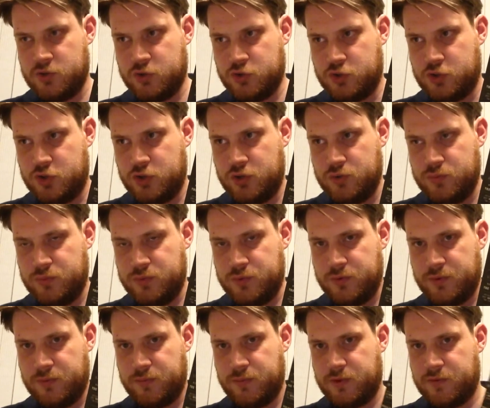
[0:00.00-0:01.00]
tube,
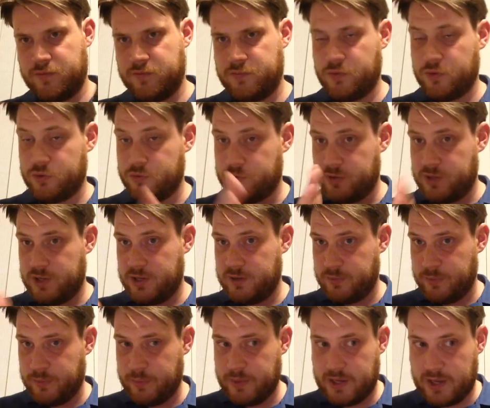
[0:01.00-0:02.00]
but unfortunately
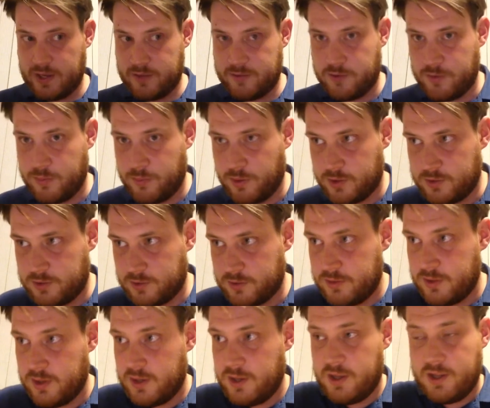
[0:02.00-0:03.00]
when we get to the
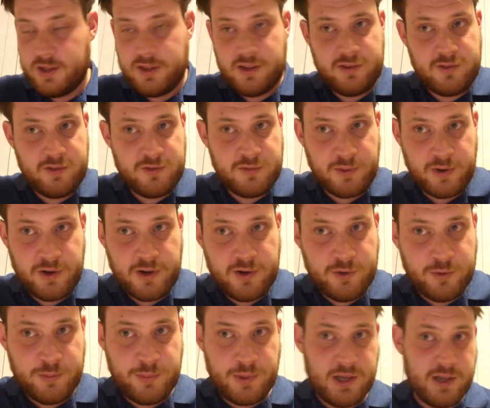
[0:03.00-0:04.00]
bottle, this is where it
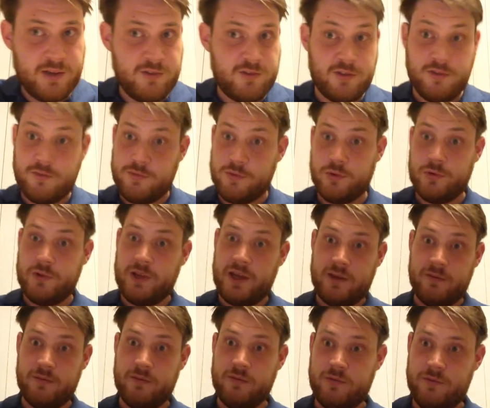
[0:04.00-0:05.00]
all begins to fall
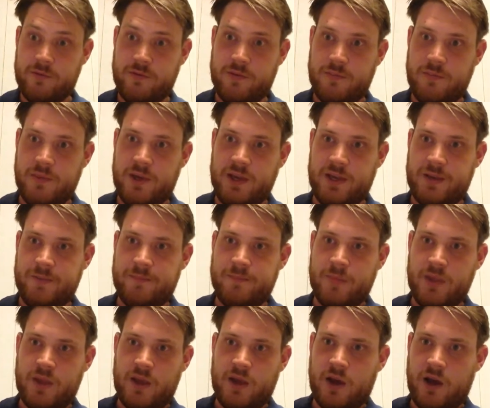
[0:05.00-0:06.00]
down for me.
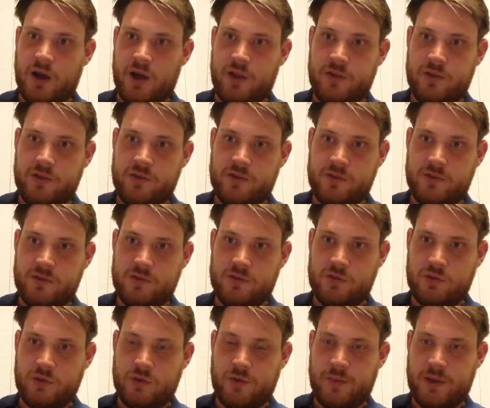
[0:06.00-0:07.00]
Others
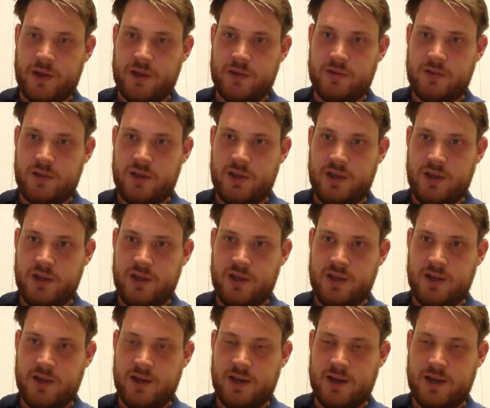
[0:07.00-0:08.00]
talk about
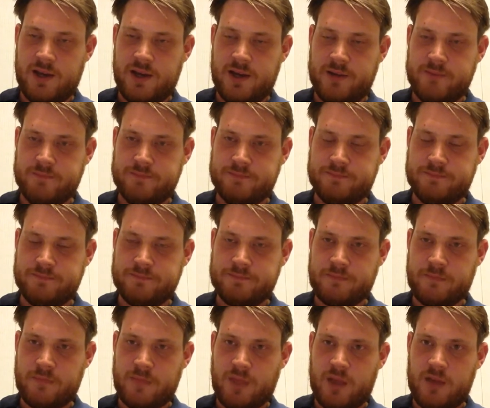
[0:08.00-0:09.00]
the
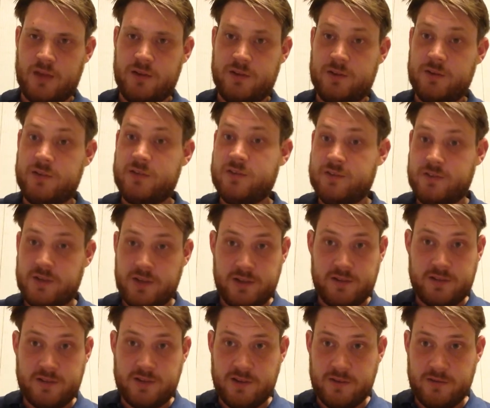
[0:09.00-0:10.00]

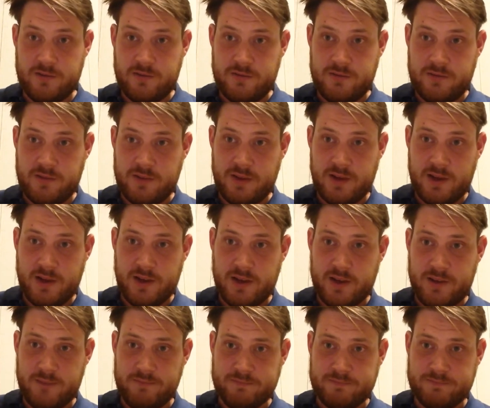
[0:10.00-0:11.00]
distinctive
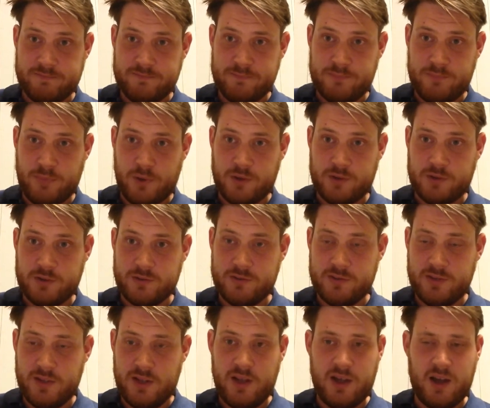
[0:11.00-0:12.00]

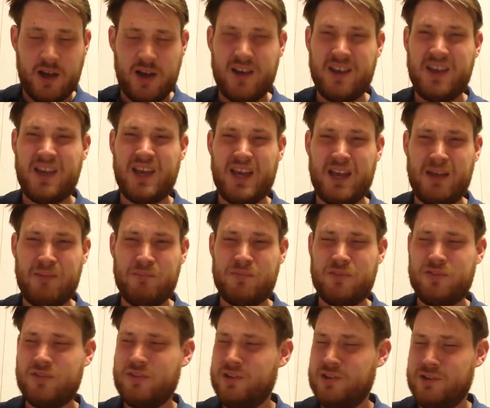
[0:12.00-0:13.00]
bottle. I
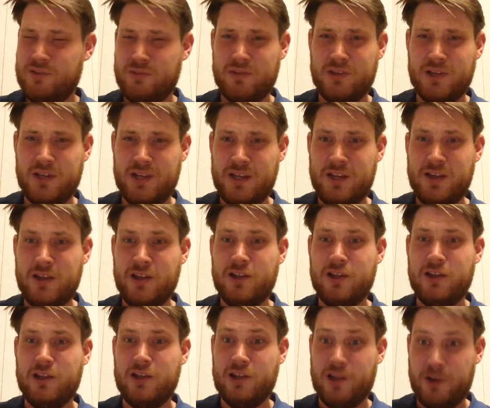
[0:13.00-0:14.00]
absolutely
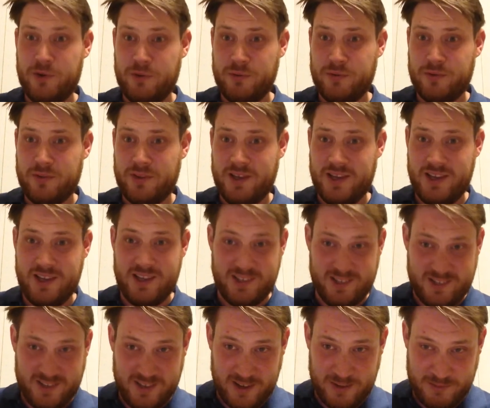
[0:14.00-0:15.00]
loathe it.
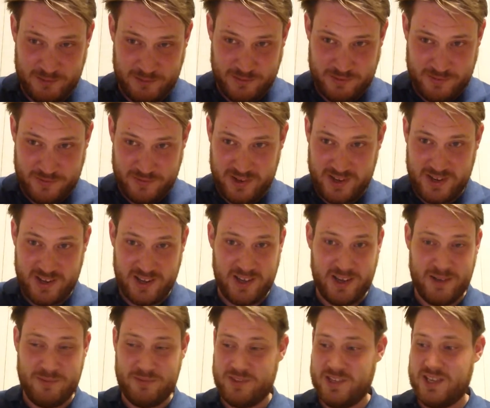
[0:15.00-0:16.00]
I'm afraid
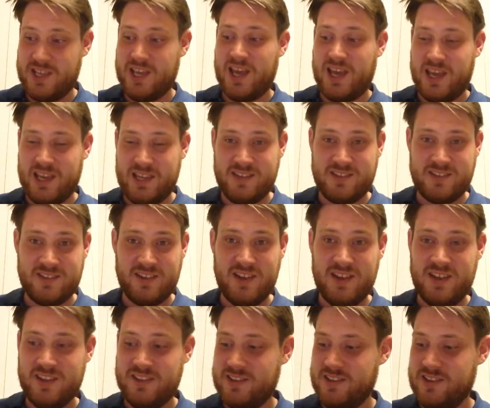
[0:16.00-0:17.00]
I absolutely hate
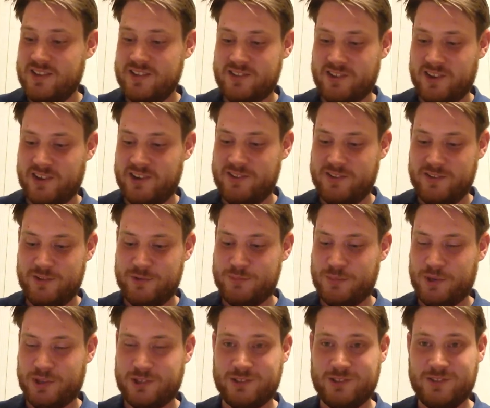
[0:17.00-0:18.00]
the design of this
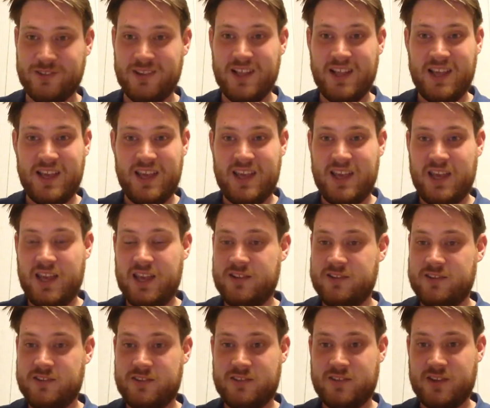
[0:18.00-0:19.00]
bottle.
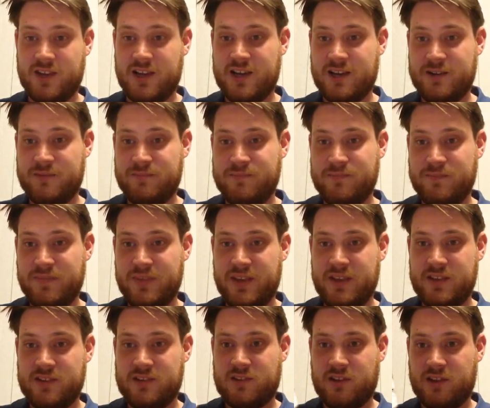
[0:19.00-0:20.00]
It's
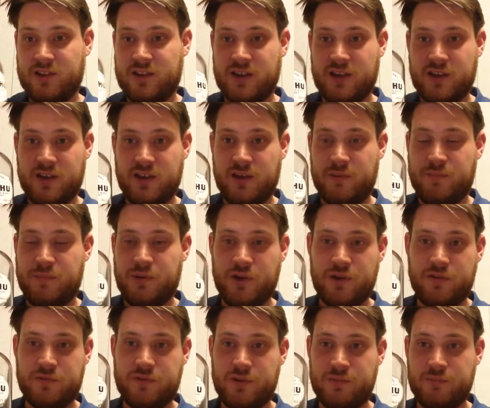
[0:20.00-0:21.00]
like a
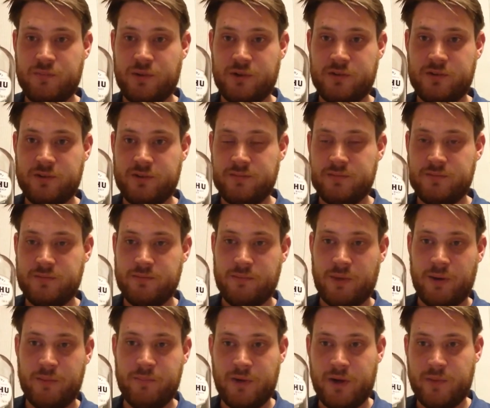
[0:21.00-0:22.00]
perfume bottle.
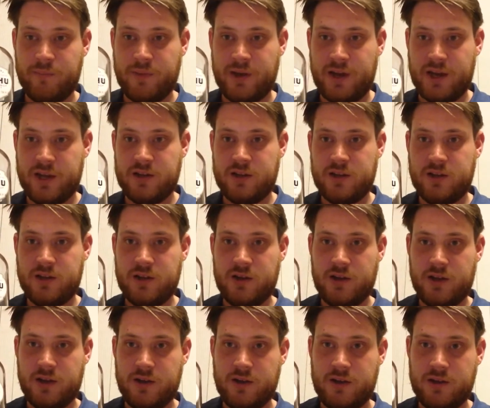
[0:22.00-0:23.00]
My mum had
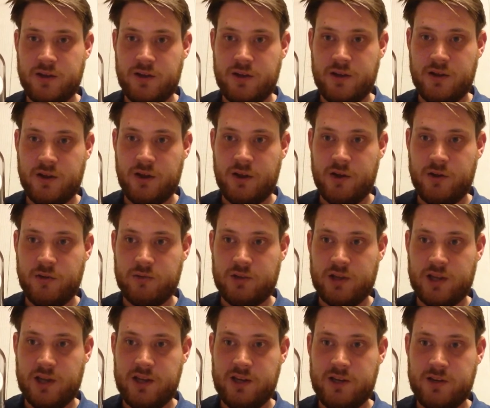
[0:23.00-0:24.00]
an old
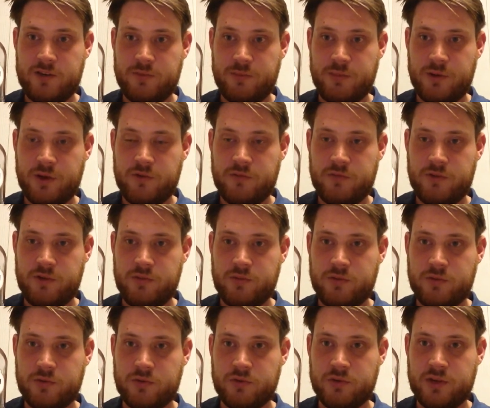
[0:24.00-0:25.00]
lady's
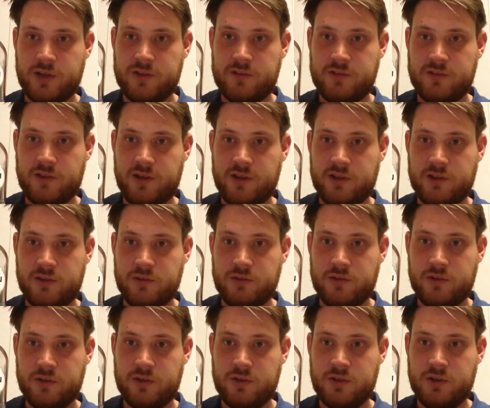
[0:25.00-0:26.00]
perfume called Estee
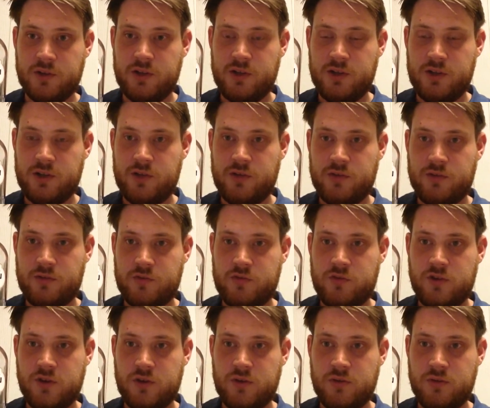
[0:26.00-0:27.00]
Lauder Youth
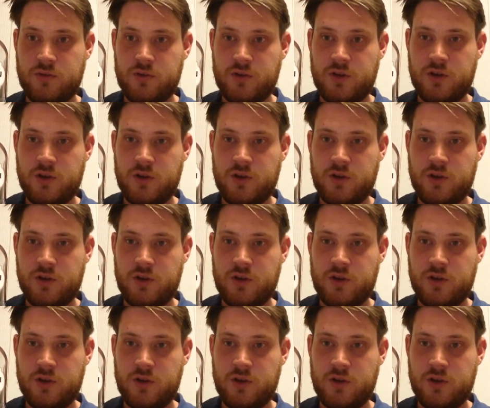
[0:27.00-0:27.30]
Dew,